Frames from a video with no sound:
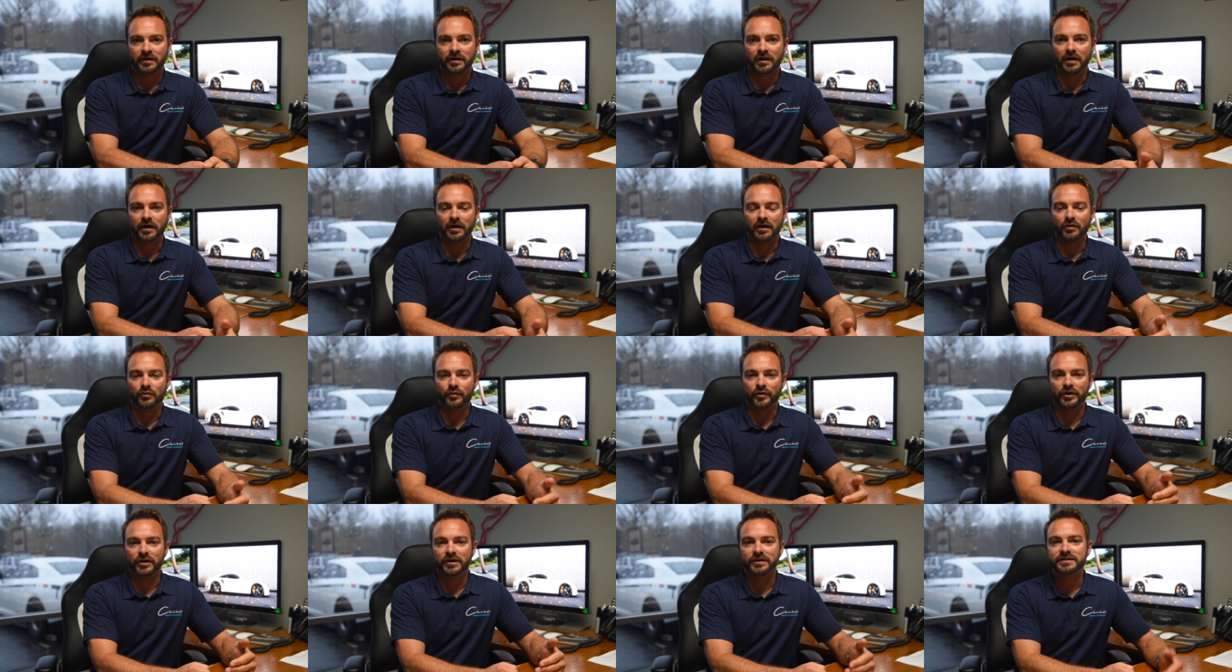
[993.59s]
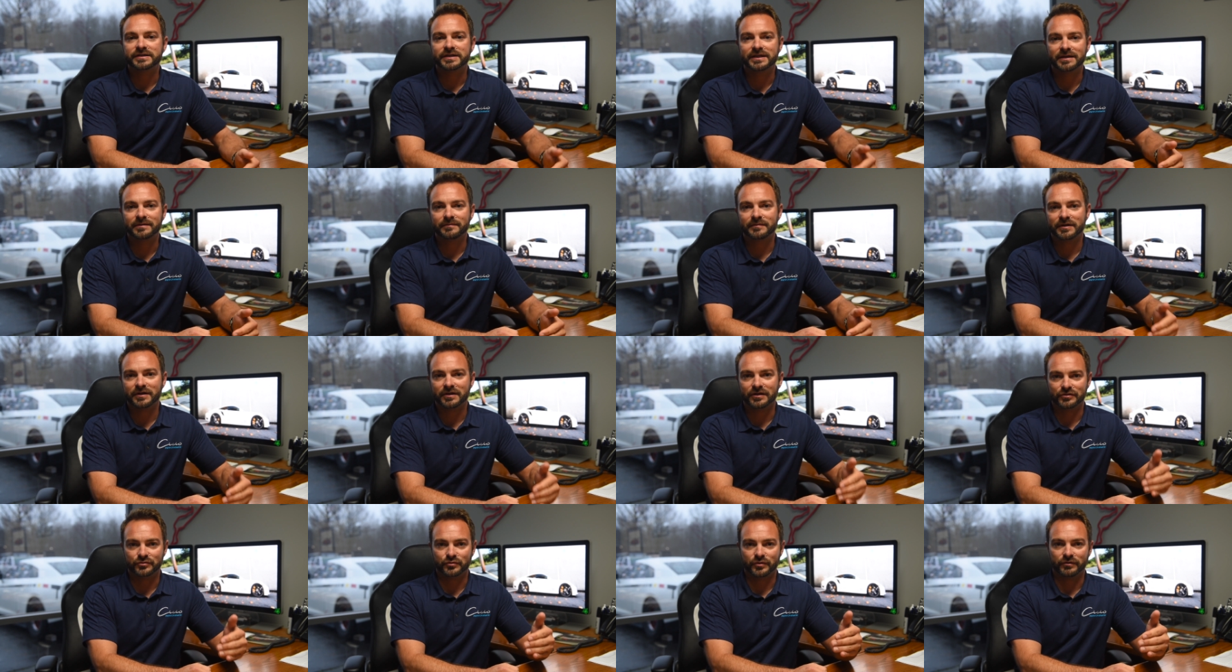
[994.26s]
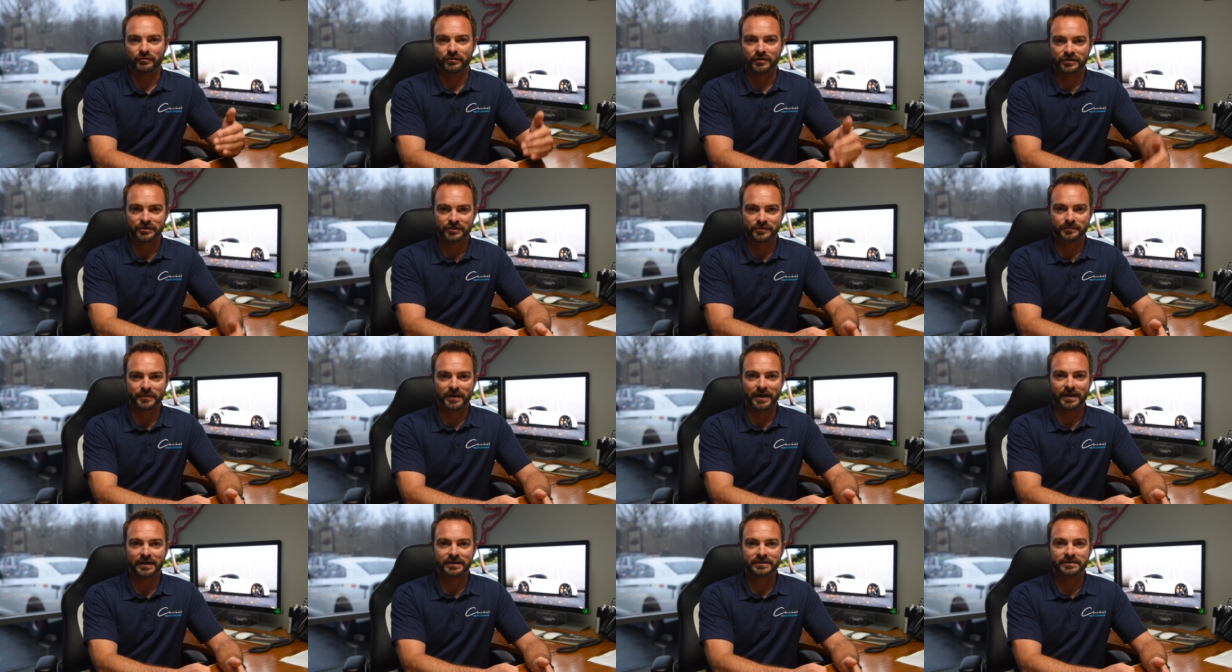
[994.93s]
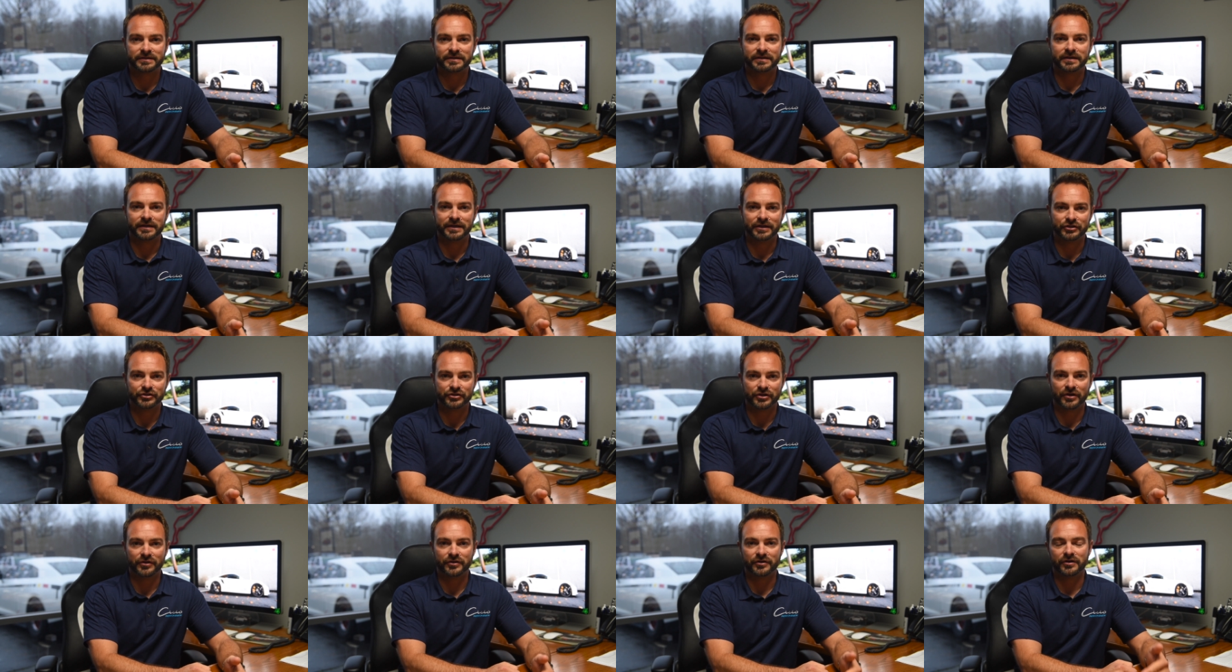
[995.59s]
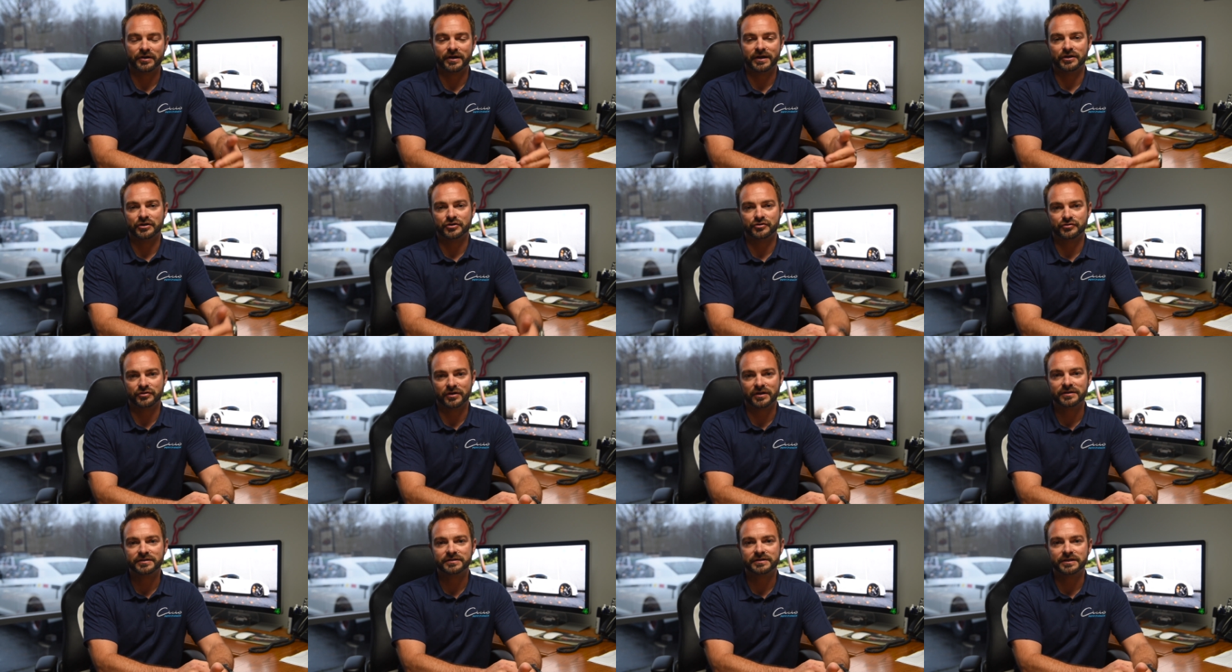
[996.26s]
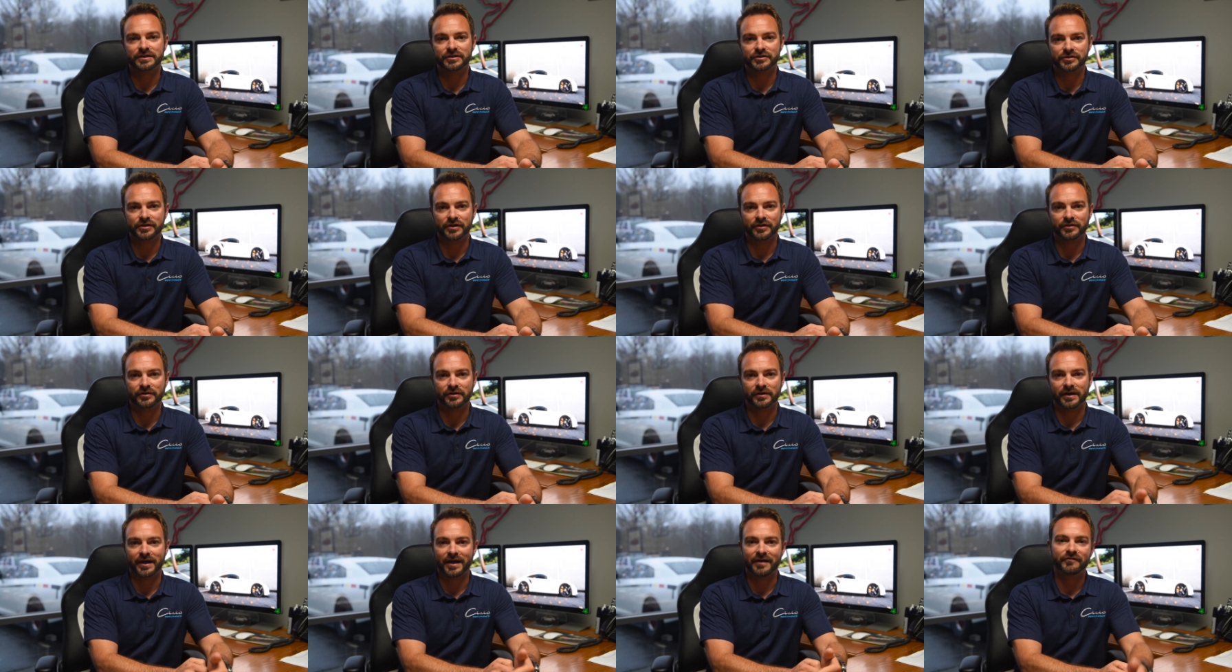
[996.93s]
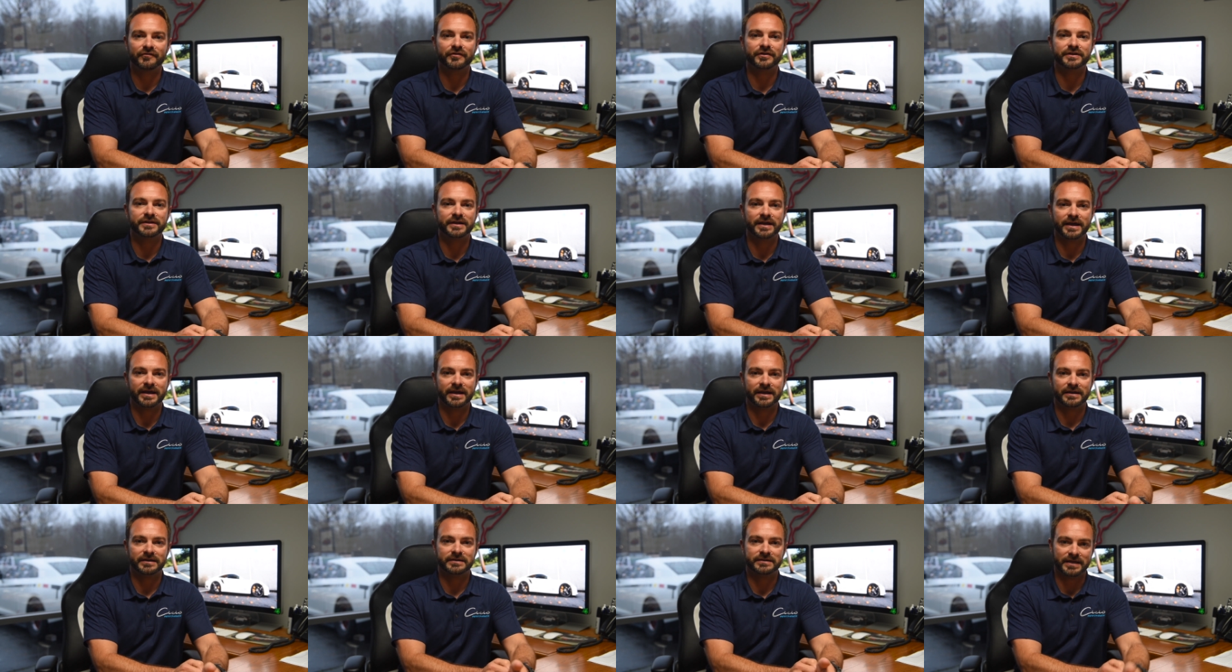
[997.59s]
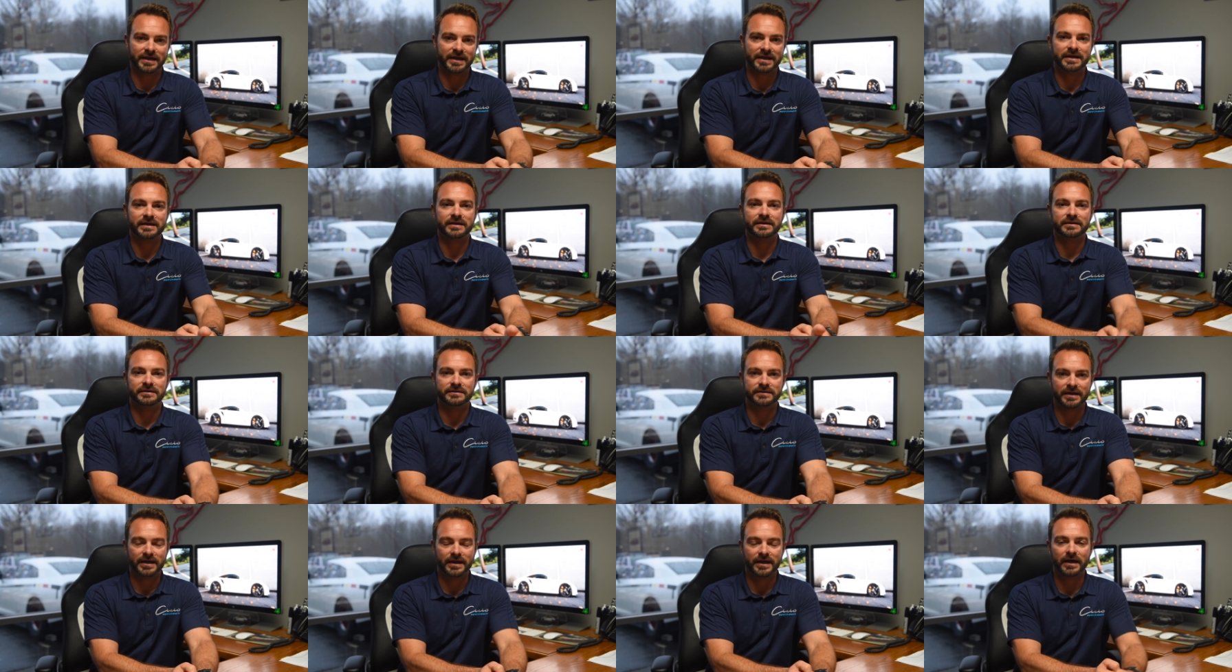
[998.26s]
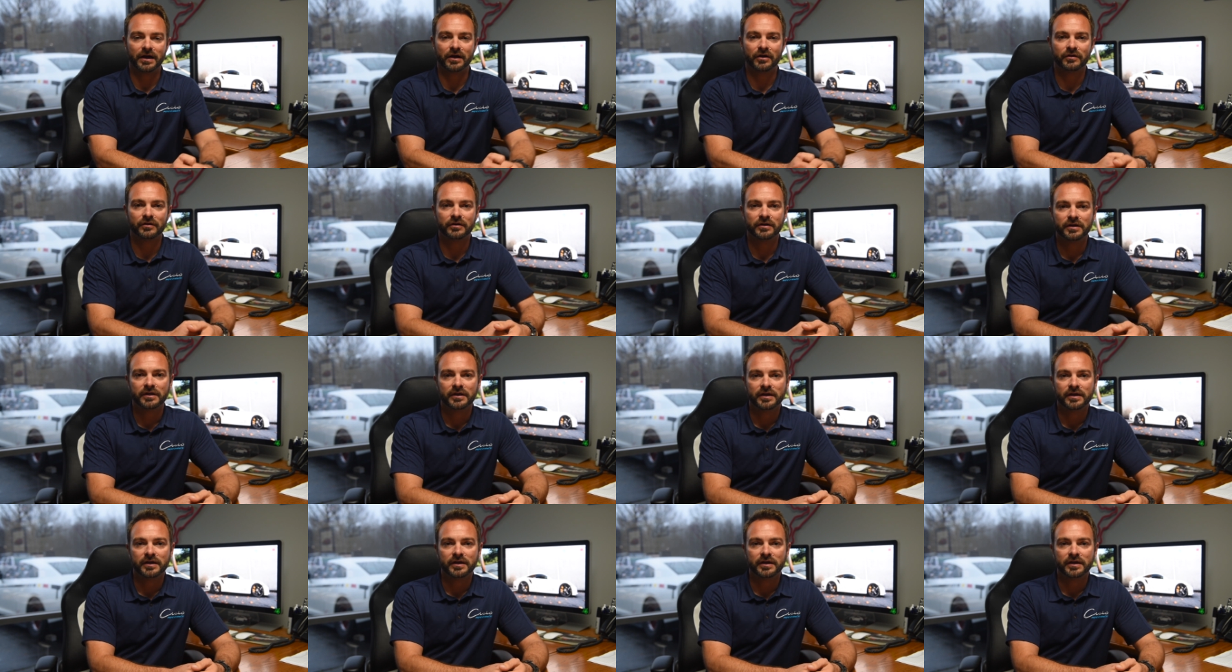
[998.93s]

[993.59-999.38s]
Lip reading: We're a team because we respect each other and trust each other every day, day in and day out.